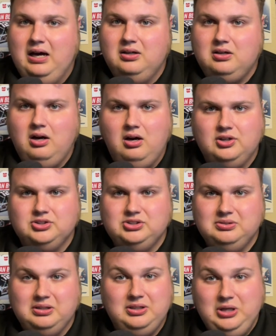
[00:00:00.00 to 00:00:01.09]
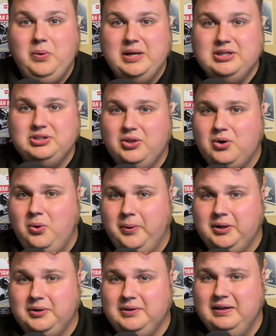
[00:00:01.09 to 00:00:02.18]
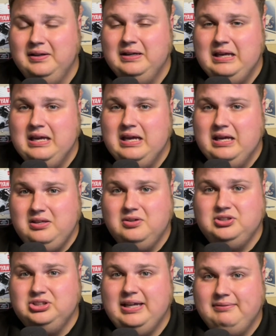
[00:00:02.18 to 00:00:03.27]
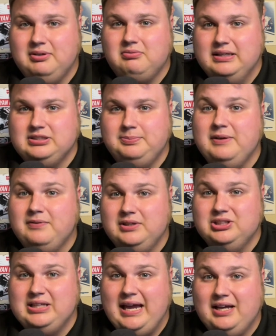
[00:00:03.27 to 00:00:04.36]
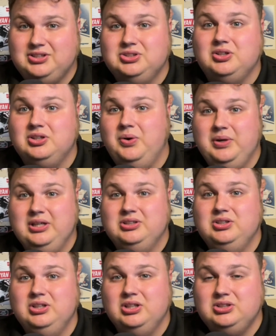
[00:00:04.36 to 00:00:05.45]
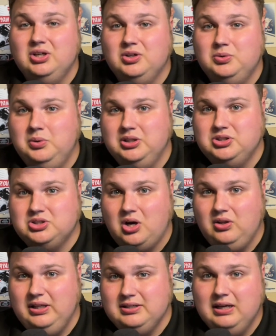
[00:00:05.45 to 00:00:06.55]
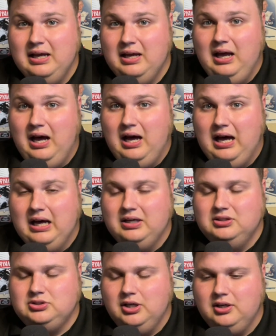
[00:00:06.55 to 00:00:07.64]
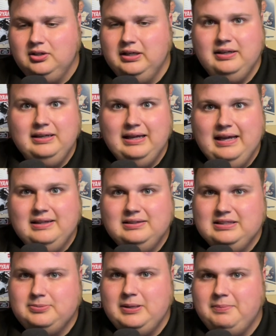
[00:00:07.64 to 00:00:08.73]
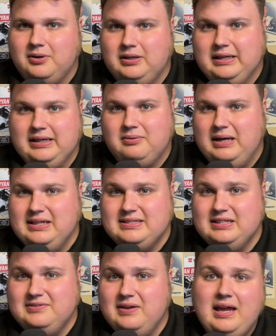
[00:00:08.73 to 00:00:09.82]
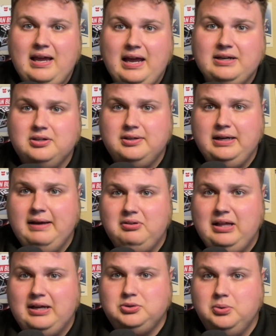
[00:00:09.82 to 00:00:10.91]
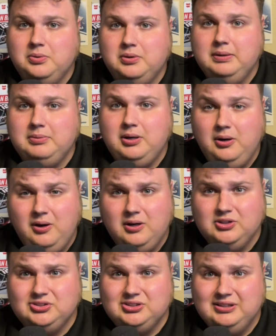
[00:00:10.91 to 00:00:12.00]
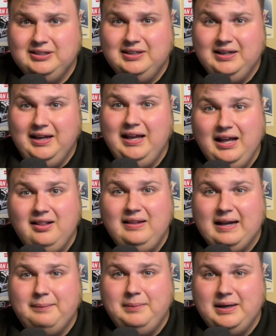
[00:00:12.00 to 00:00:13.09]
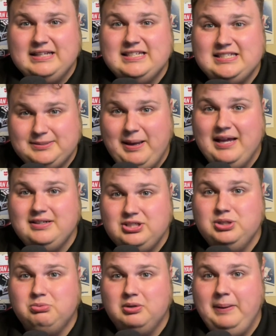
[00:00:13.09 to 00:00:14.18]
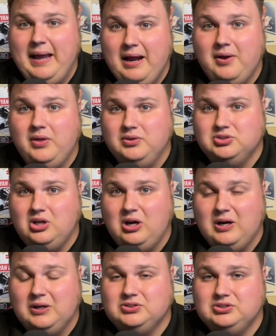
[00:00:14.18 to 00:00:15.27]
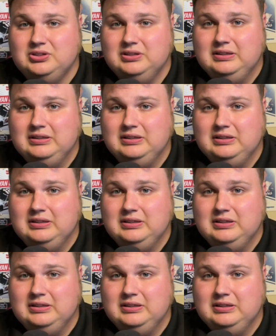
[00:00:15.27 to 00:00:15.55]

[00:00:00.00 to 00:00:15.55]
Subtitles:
cars go into the corner, you're just having a recipe for disaster going into the turn one Charlotte turn. These people are going to get aggressive, and you're going to have a lot of torn up cars and a lot of money spent to repair those cars.